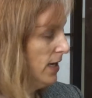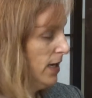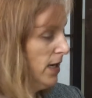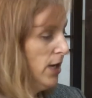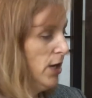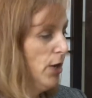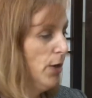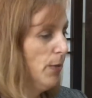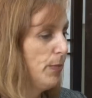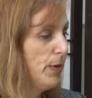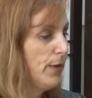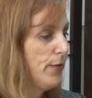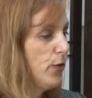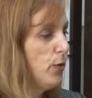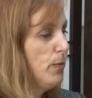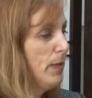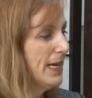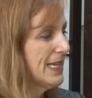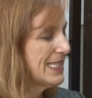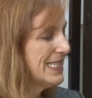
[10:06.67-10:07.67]
Right. But if
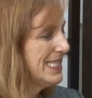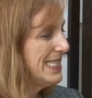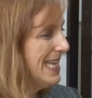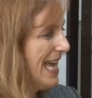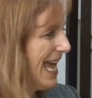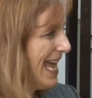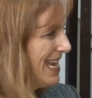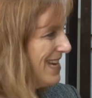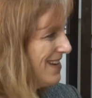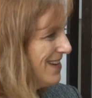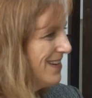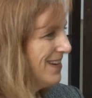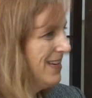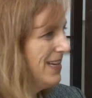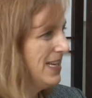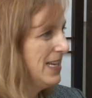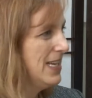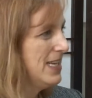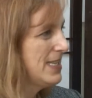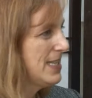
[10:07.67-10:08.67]
you mix debt
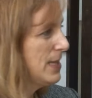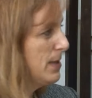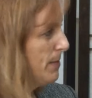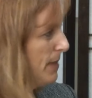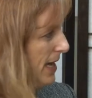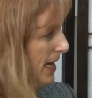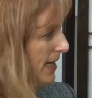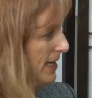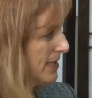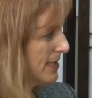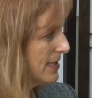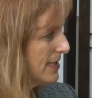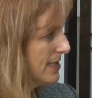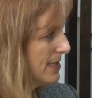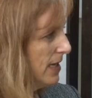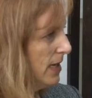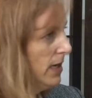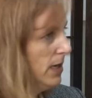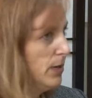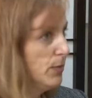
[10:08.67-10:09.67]
into the
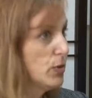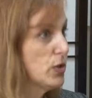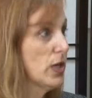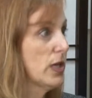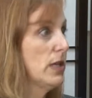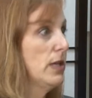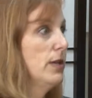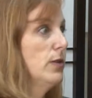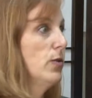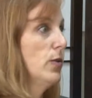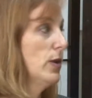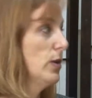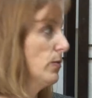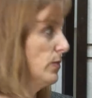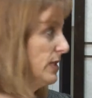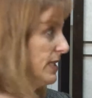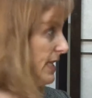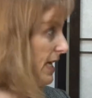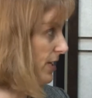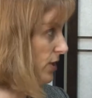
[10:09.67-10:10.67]
mix, particularly during the
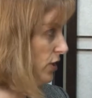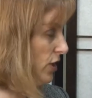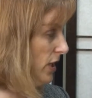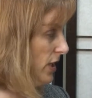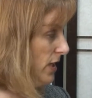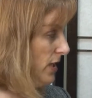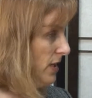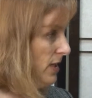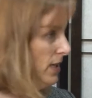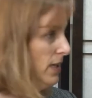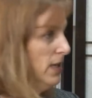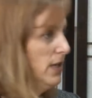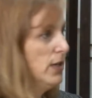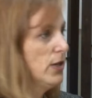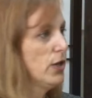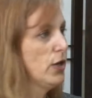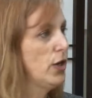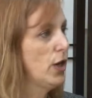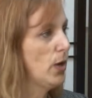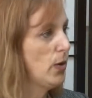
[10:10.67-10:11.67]
recession,
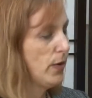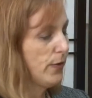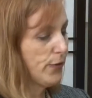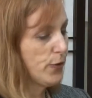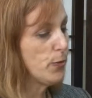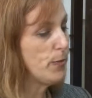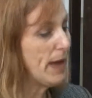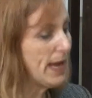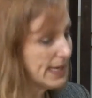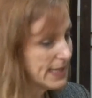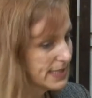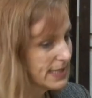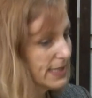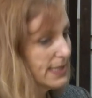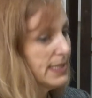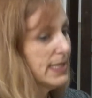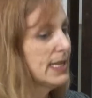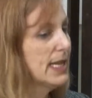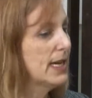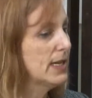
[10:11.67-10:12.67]
you know, if you make
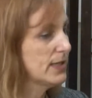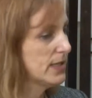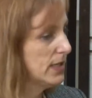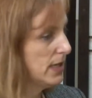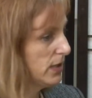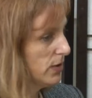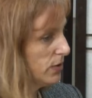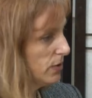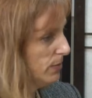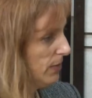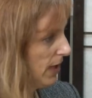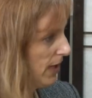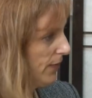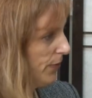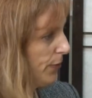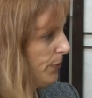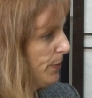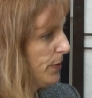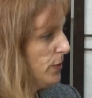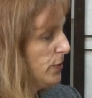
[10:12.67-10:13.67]
$60,000 a
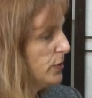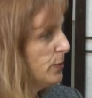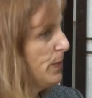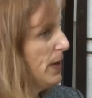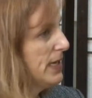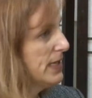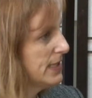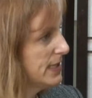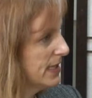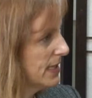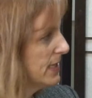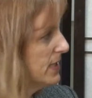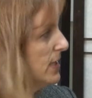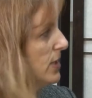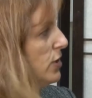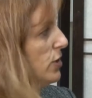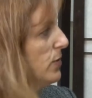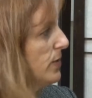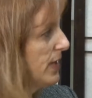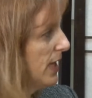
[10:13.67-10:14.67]
month, but you spend
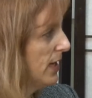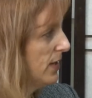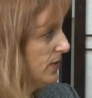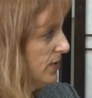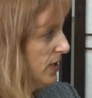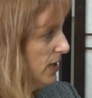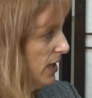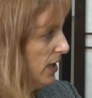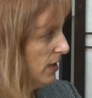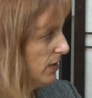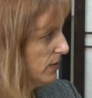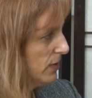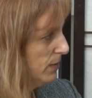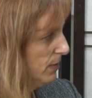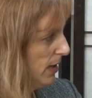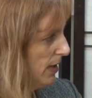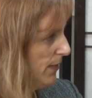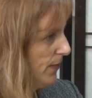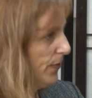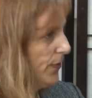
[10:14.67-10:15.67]
$62,000 a
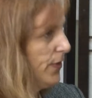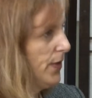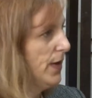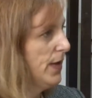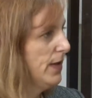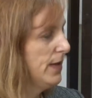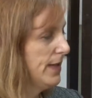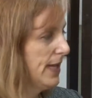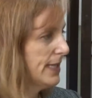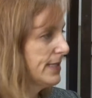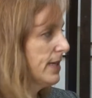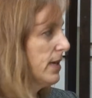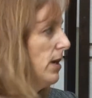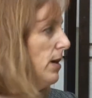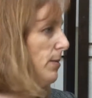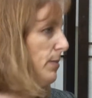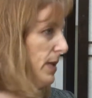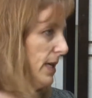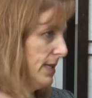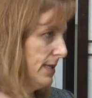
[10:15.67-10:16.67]
month, that's a
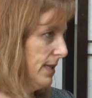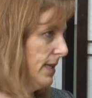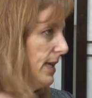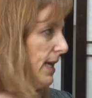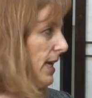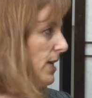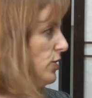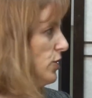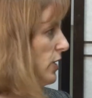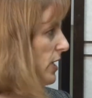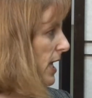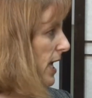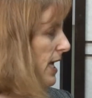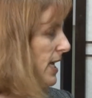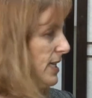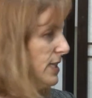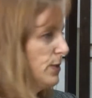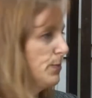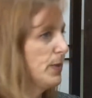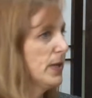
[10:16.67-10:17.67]
complex litigation
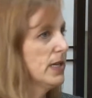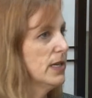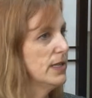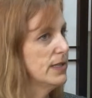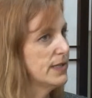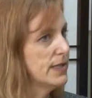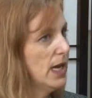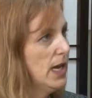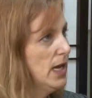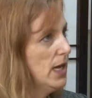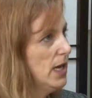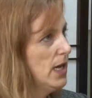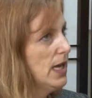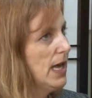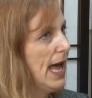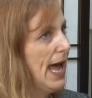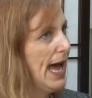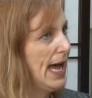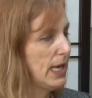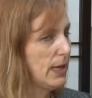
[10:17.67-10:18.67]
case because right.
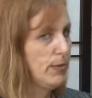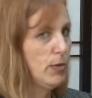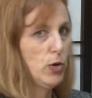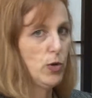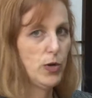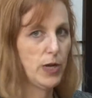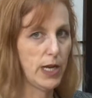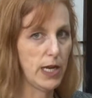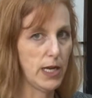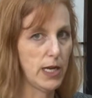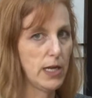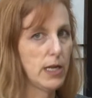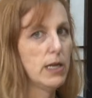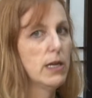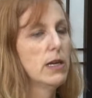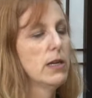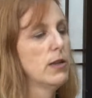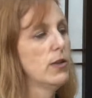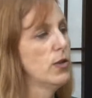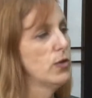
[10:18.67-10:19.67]

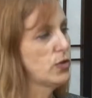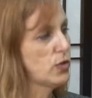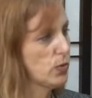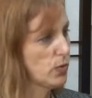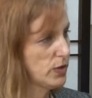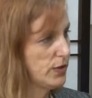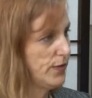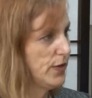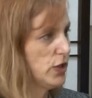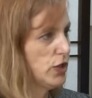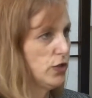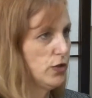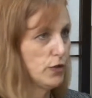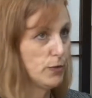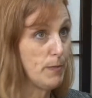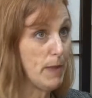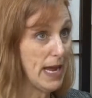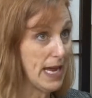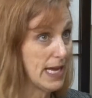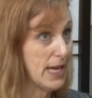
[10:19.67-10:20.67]
alimony, those sorts of
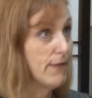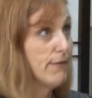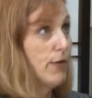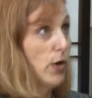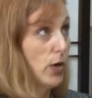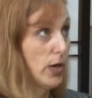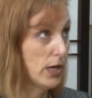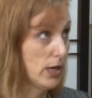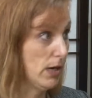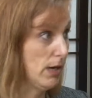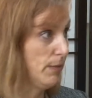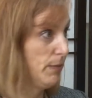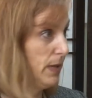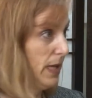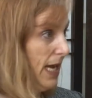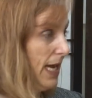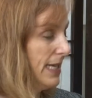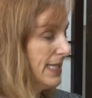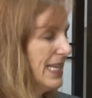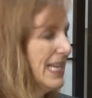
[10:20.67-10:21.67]
issues make it very
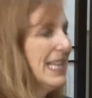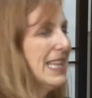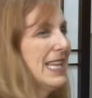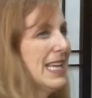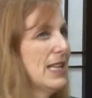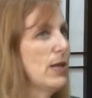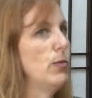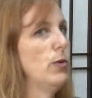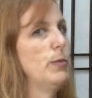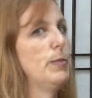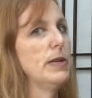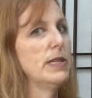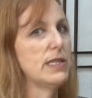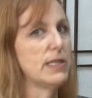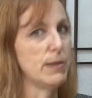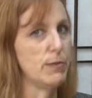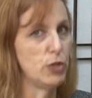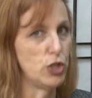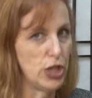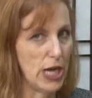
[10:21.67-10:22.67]
complex. Anything that would be
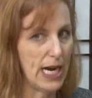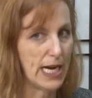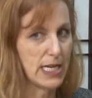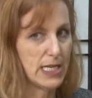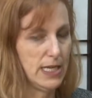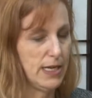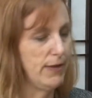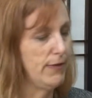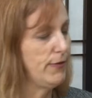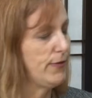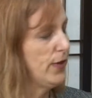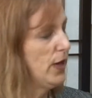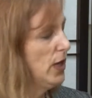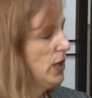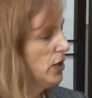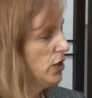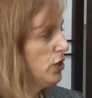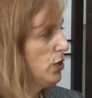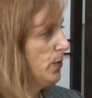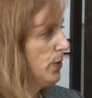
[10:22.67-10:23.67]
subjective
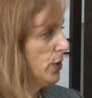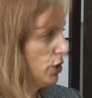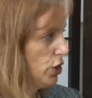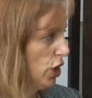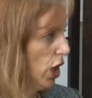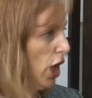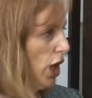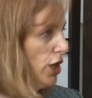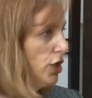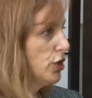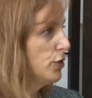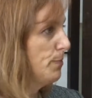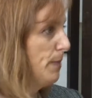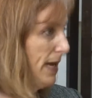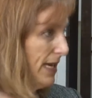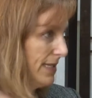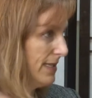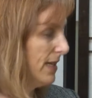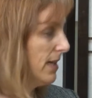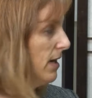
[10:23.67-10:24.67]
to a judge
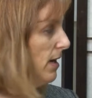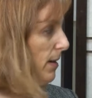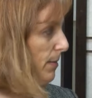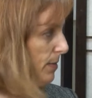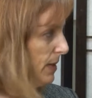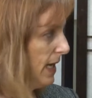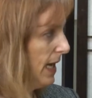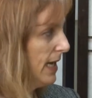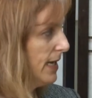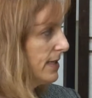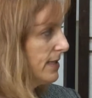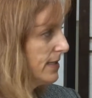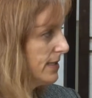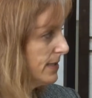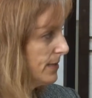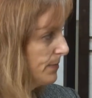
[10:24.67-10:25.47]
makes it complex.